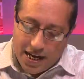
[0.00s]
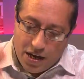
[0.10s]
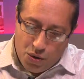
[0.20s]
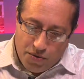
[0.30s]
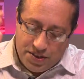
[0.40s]
there,
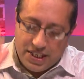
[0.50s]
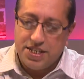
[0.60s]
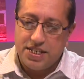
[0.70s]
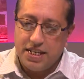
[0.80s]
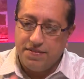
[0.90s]
whoever's
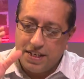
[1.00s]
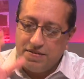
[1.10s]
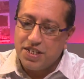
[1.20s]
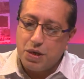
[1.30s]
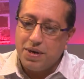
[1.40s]
listening, if
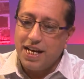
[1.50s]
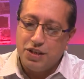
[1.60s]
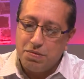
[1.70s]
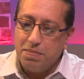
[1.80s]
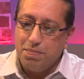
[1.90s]
there is someone out
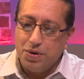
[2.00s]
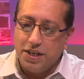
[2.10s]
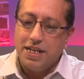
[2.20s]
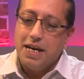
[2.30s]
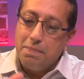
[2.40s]
there who's been
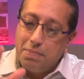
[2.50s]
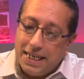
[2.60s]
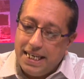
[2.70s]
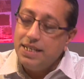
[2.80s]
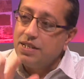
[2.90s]
bullied,
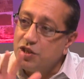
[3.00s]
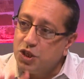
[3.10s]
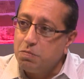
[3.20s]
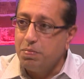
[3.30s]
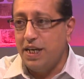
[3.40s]
please
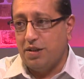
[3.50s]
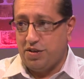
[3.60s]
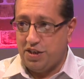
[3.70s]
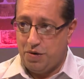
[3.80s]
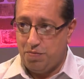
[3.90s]
speak
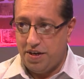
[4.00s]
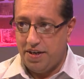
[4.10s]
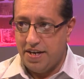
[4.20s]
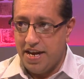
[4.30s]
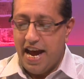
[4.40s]
to
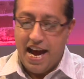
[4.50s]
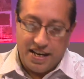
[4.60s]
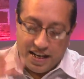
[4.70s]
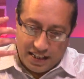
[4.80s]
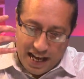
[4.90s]
someone.
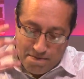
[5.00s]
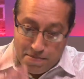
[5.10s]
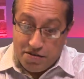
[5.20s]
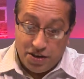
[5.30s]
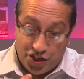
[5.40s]
And that
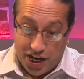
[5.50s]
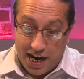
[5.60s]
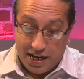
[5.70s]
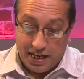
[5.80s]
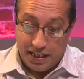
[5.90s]
mirror
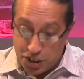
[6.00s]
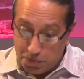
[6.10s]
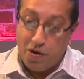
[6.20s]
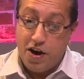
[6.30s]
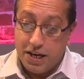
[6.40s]
chat
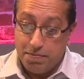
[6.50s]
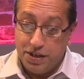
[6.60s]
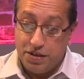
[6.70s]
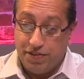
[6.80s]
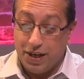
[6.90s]
inspired
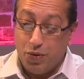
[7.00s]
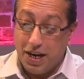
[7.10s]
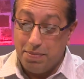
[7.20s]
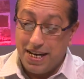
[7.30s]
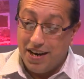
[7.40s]
me to think,
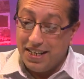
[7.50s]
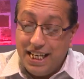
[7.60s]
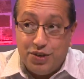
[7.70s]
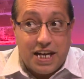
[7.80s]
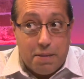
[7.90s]
wait a minute, I
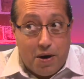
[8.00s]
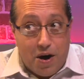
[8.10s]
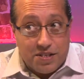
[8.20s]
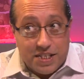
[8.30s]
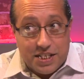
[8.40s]
need to get
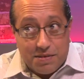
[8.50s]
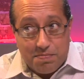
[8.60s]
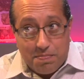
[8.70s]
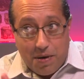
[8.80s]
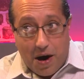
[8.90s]
past this
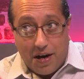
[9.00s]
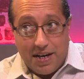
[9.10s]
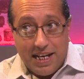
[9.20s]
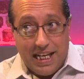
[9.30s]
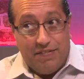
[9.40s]
part.
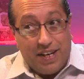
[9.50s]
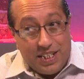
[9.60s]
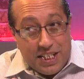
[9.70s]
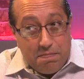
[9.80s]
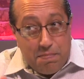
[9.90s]
If I
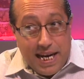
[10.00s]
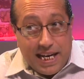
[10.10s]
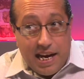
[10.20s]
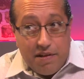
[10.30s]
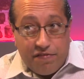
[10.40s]
could just
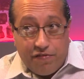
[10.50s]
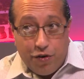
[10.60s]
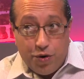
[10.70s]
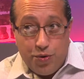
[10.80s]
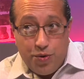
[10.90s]
make it
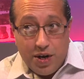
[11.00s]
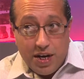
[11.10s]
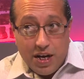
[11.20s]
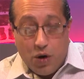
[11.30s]
through,